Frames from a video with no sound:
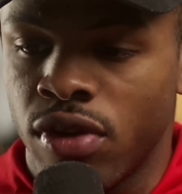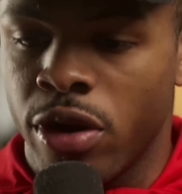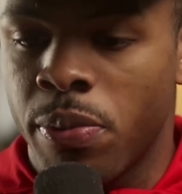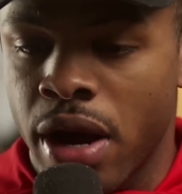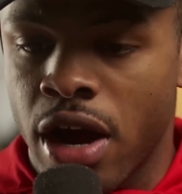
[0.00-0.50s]

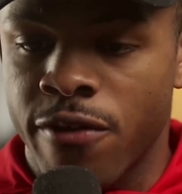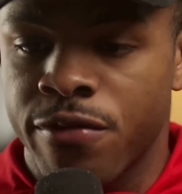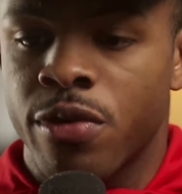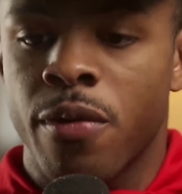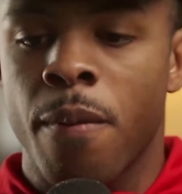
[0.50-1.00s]

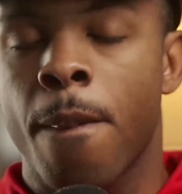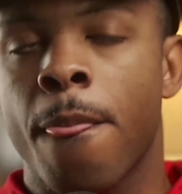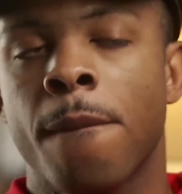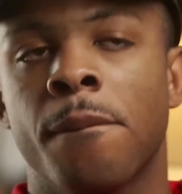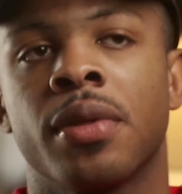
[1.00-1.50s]
powerful.
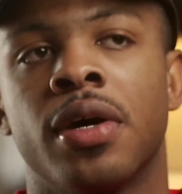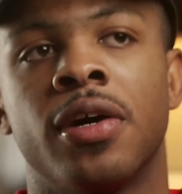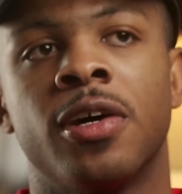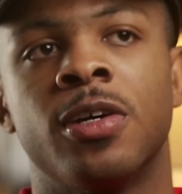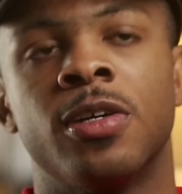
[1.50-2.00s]

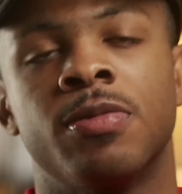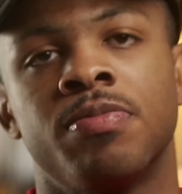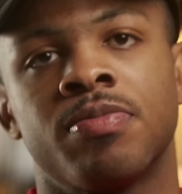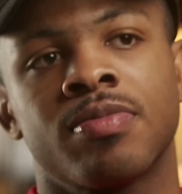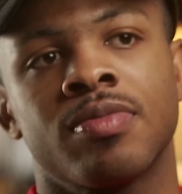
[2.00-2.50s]

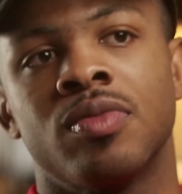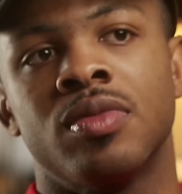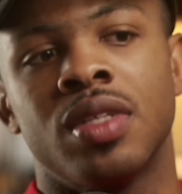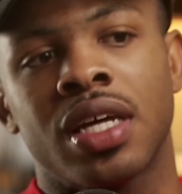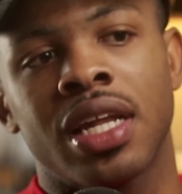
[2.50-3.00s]

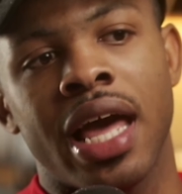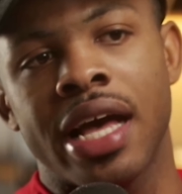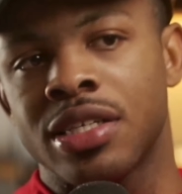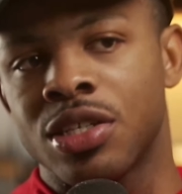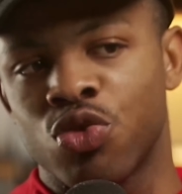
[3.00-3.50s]
The
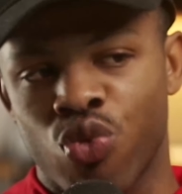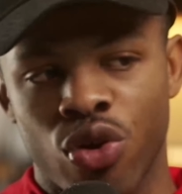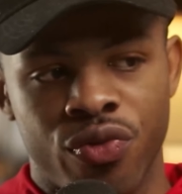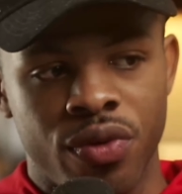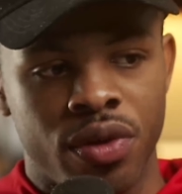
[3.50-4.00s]
class is
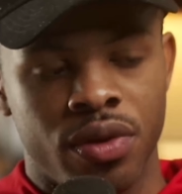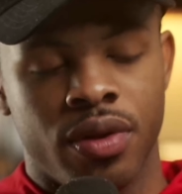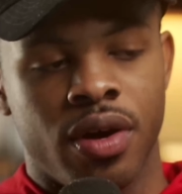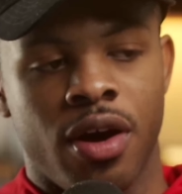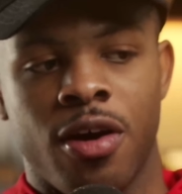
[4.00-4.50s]
worth it.
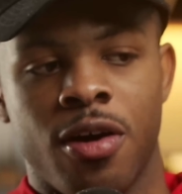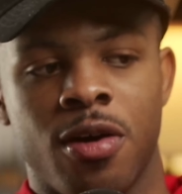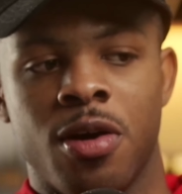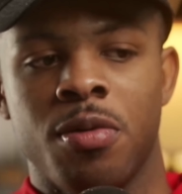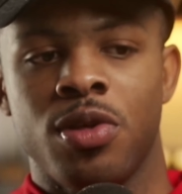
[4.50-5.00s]

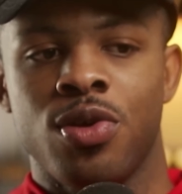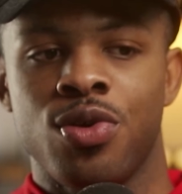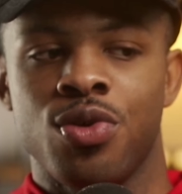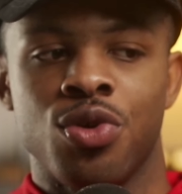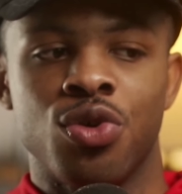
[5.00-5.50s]

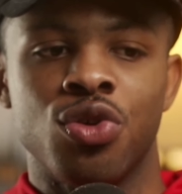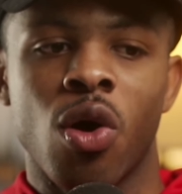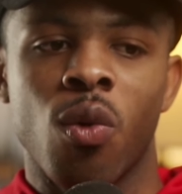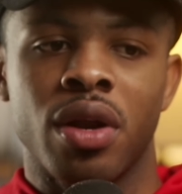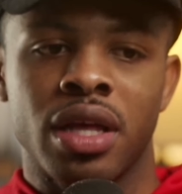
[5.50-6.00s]
You don't
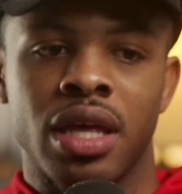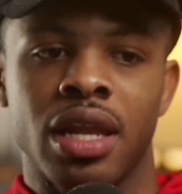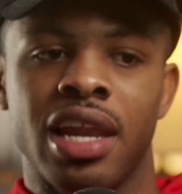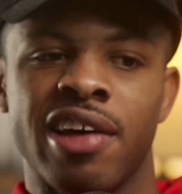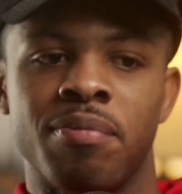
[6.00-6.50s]
want to get
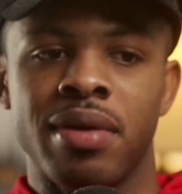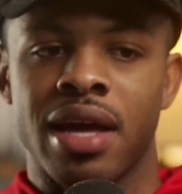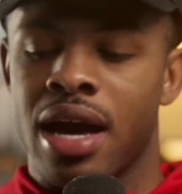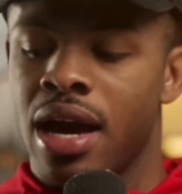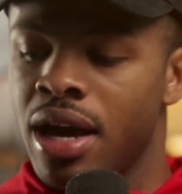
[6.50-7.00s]
left
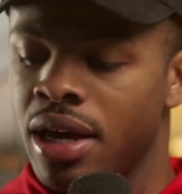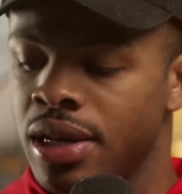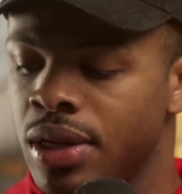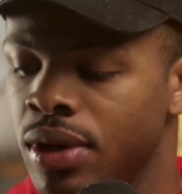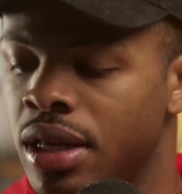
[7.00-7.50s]
behind
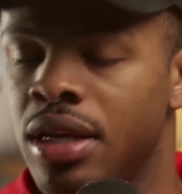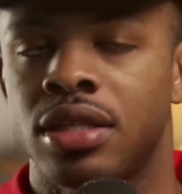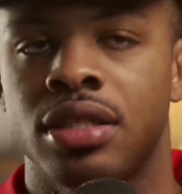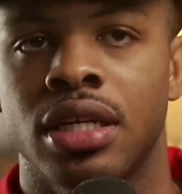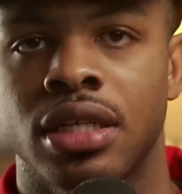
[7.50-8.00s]
in this
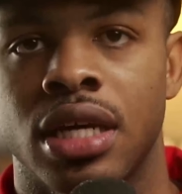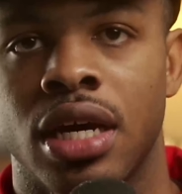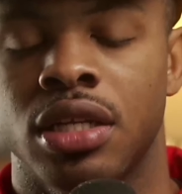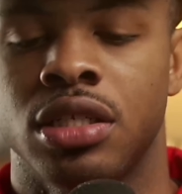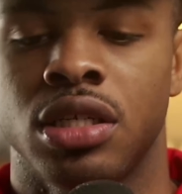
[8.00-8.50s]

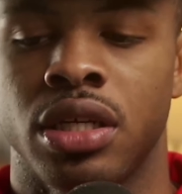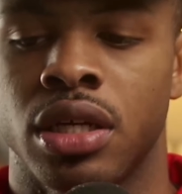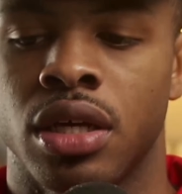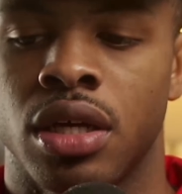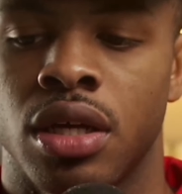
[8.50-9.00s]
technology
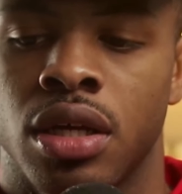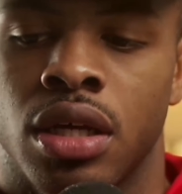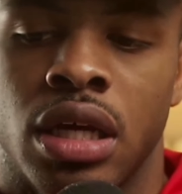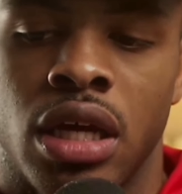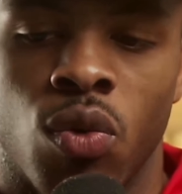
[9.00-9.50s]

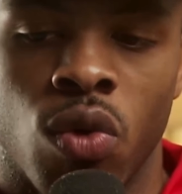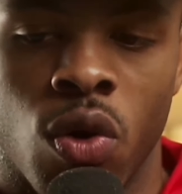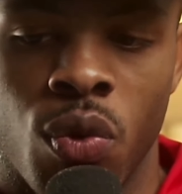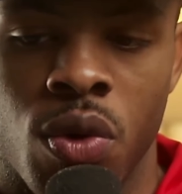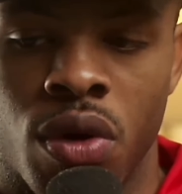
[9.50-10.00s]
and what
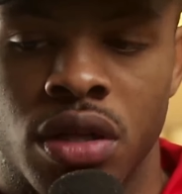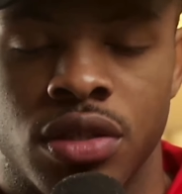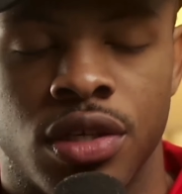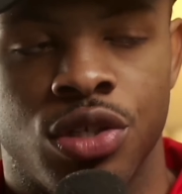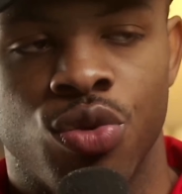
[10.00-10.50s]
we want to
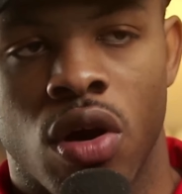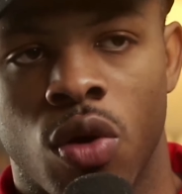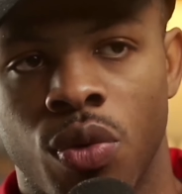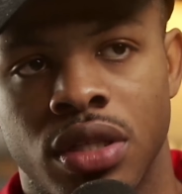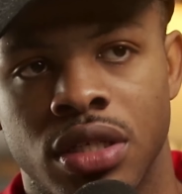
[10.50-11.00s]
teach you all
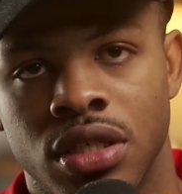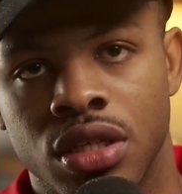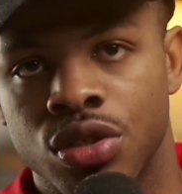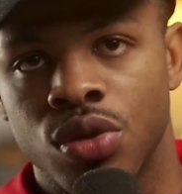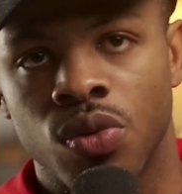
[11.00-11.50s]
with this
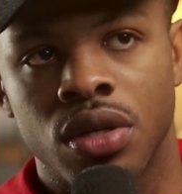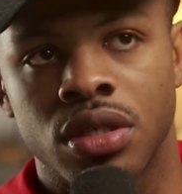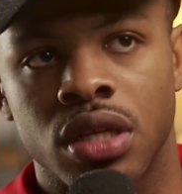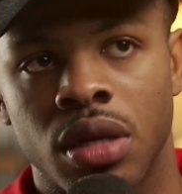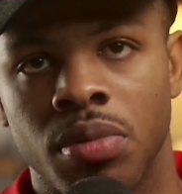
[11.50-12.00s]
digital real
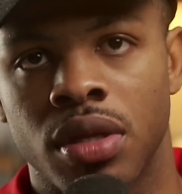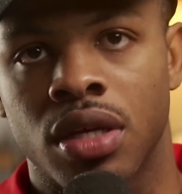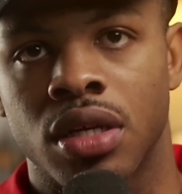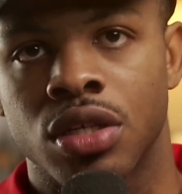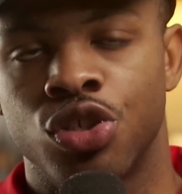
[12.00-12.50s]
estate,
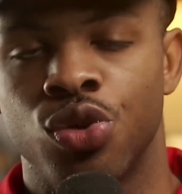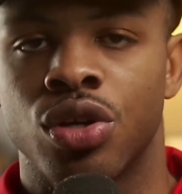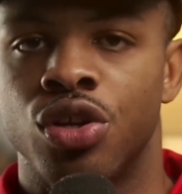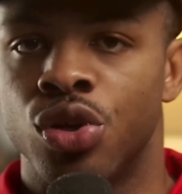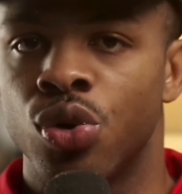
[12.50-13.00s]
because you
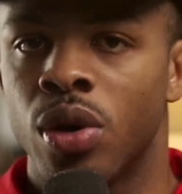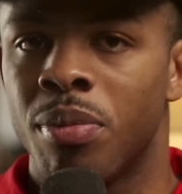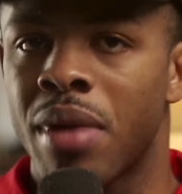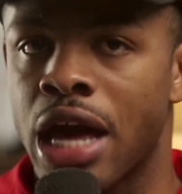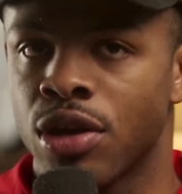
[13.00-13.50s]
can do it
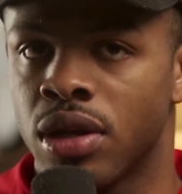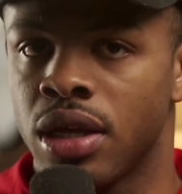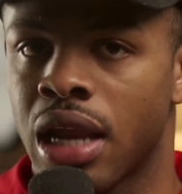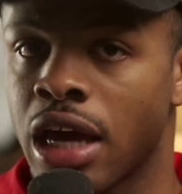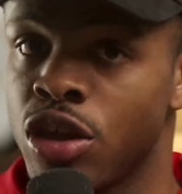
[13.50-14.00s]
manually
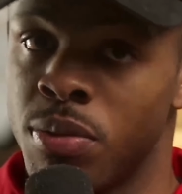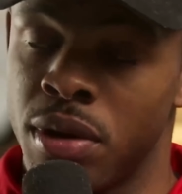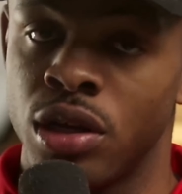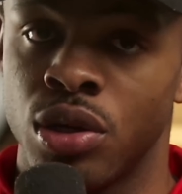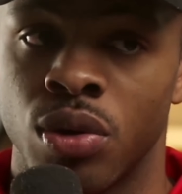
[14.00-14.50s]
like you've
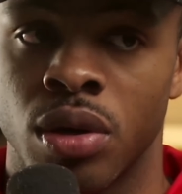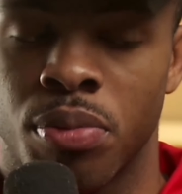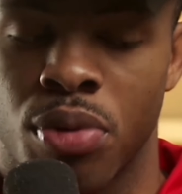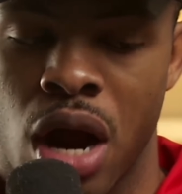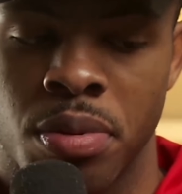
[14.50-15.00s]
been doing
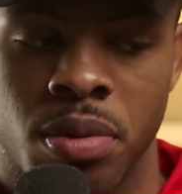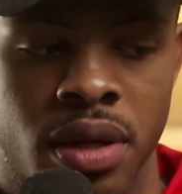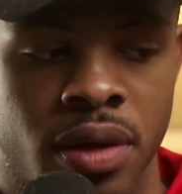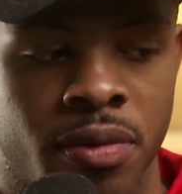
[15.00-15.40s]
probably.